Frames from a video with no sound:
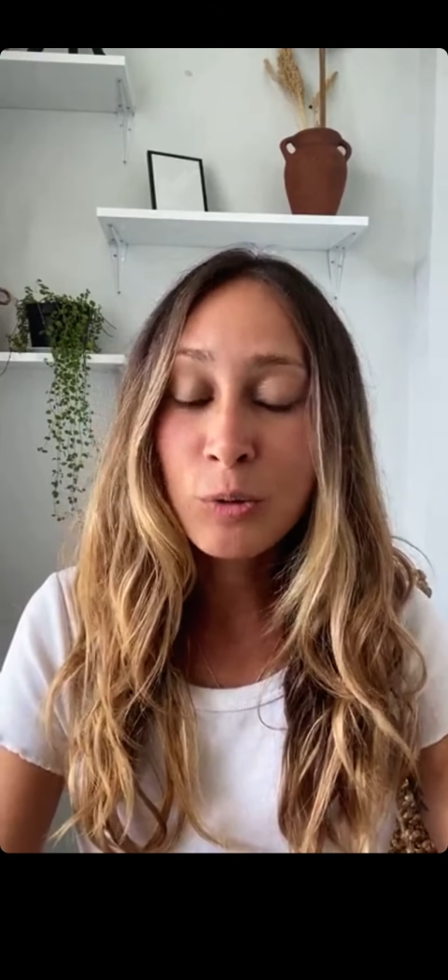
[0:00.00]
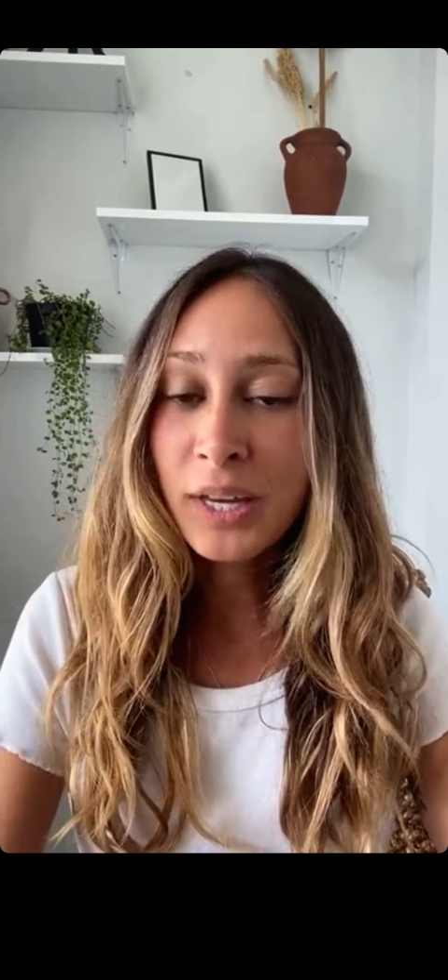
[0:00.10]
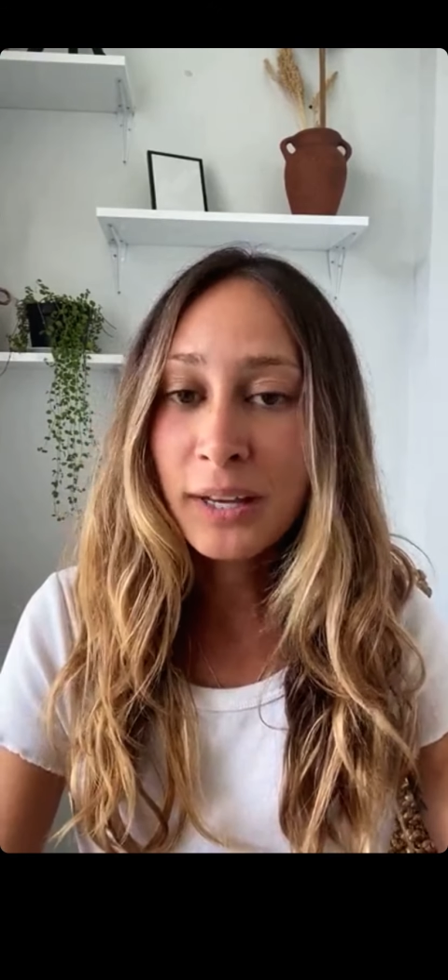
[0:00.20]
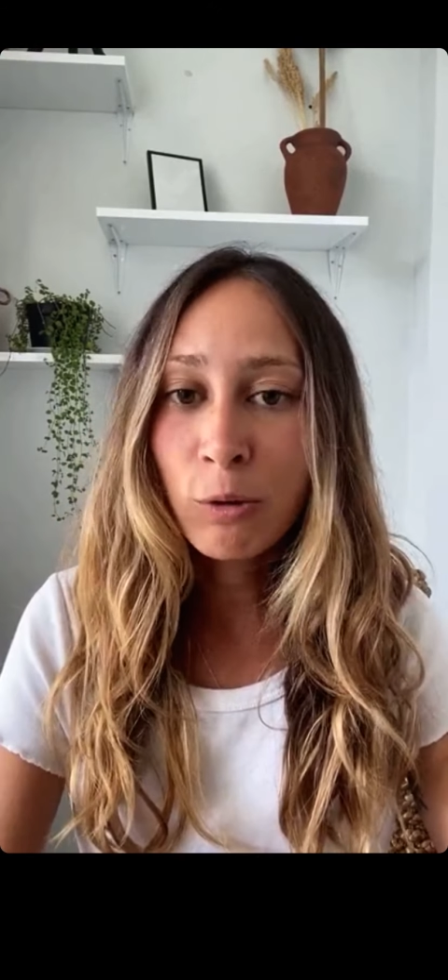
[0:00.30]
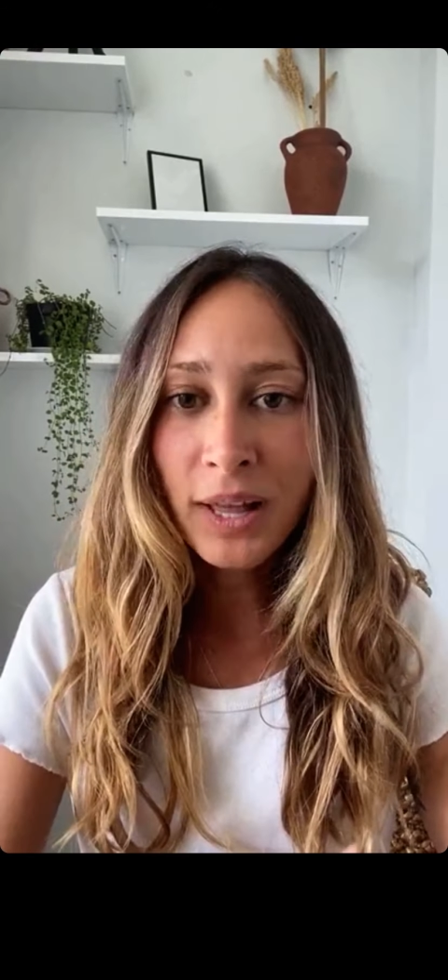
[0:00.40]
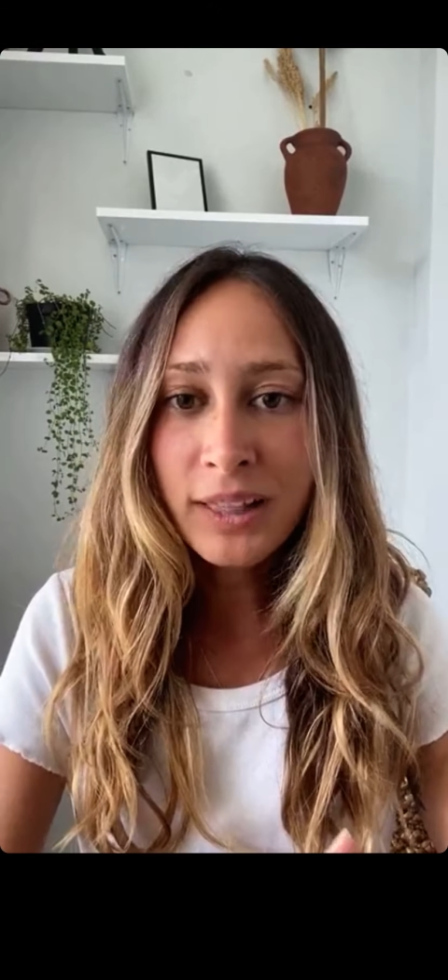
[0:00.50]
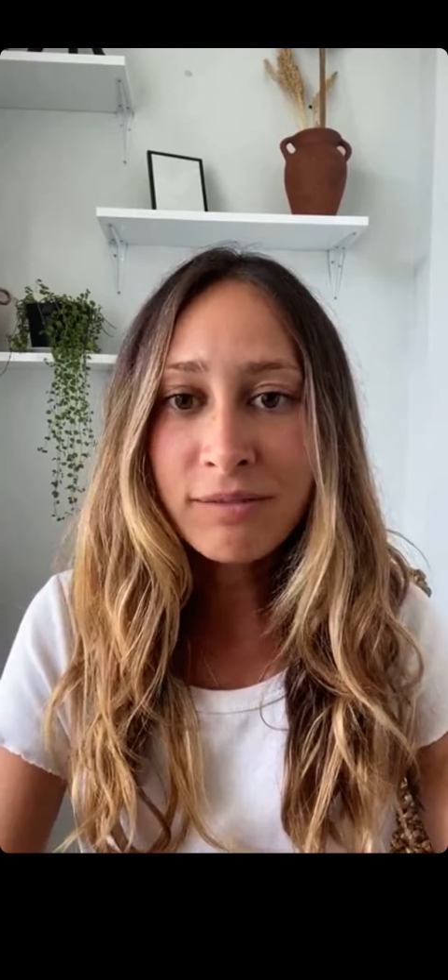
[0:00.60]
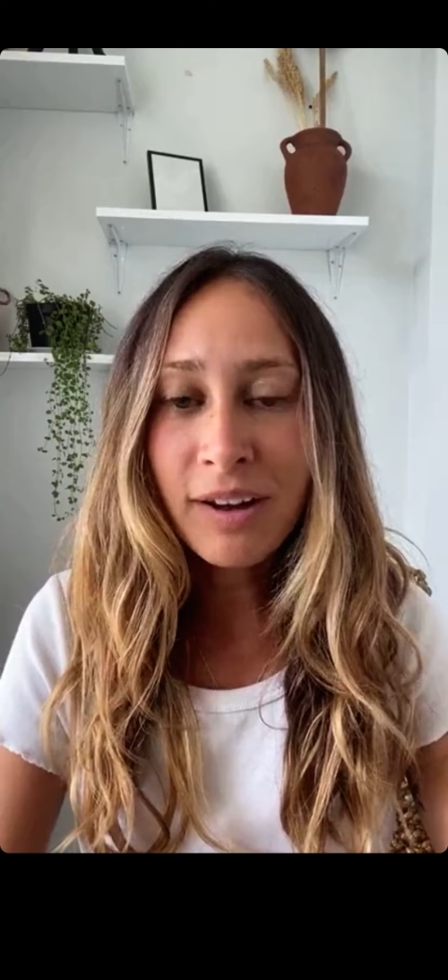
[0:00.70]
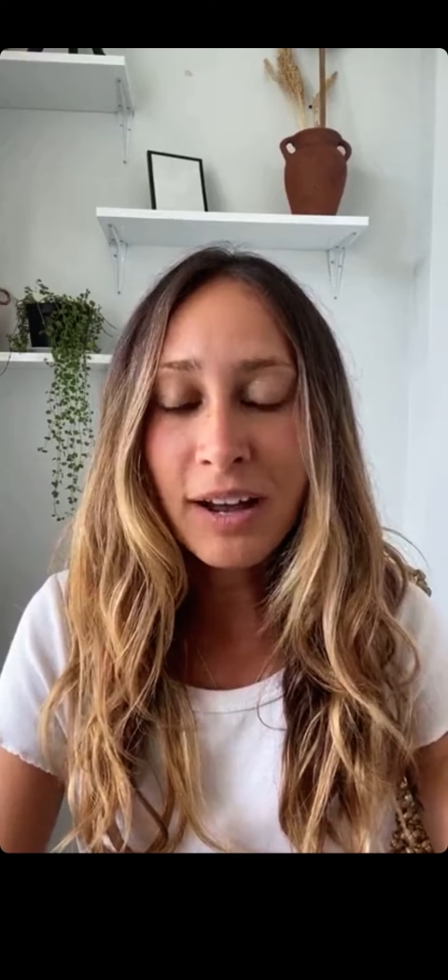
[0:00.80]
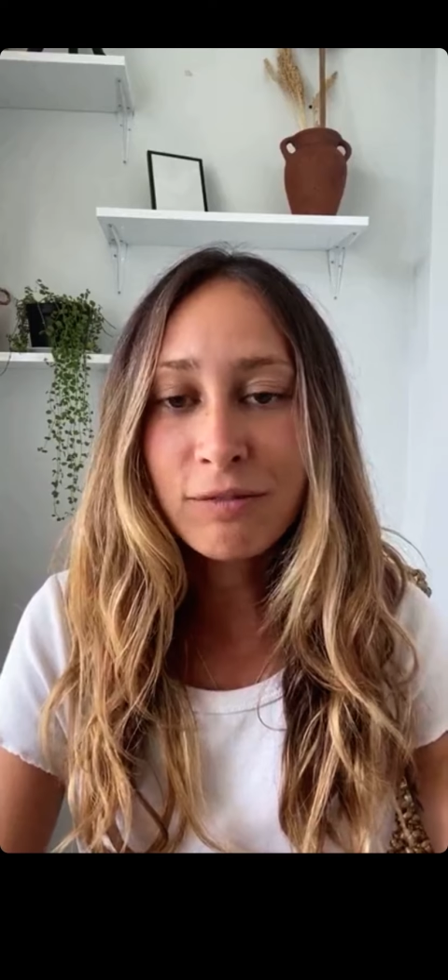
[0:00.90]
can
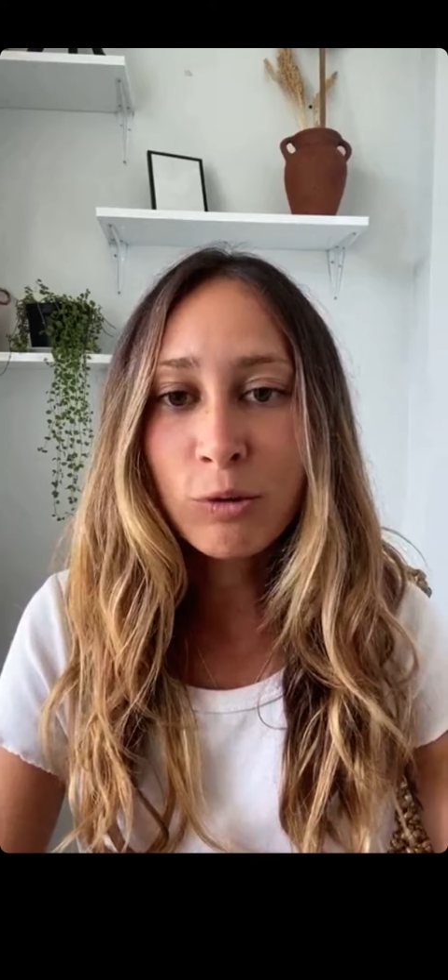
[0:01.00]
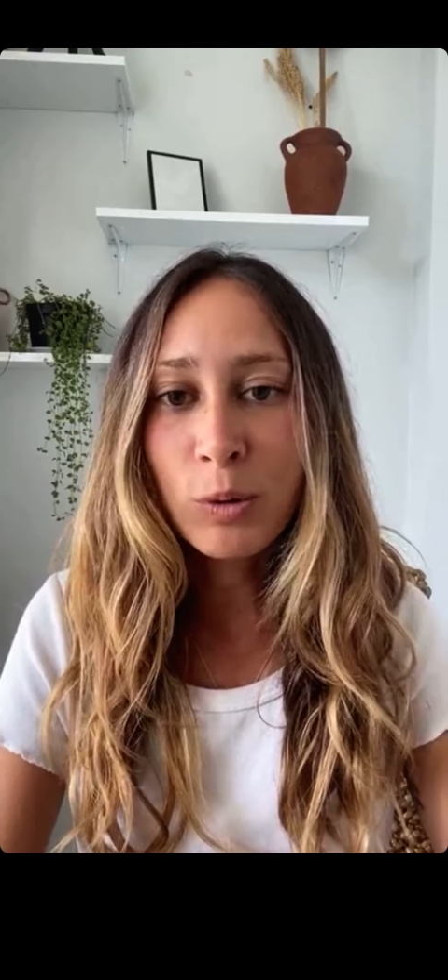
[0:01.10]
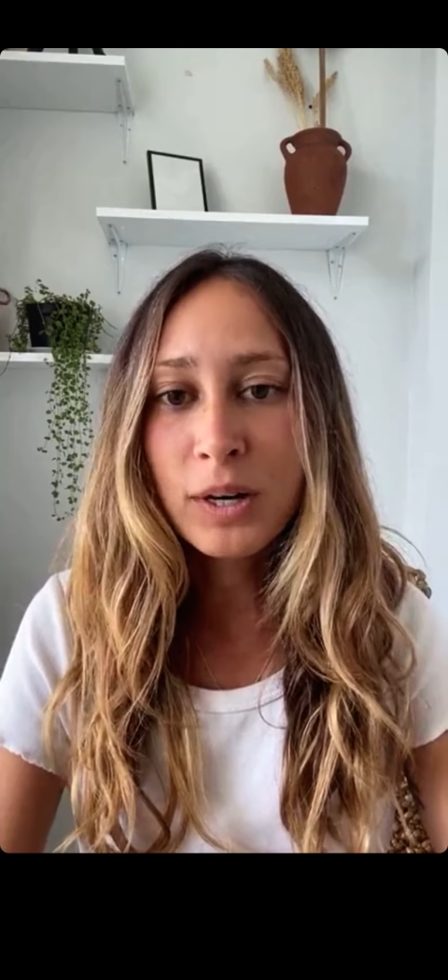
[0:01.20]
qualify for.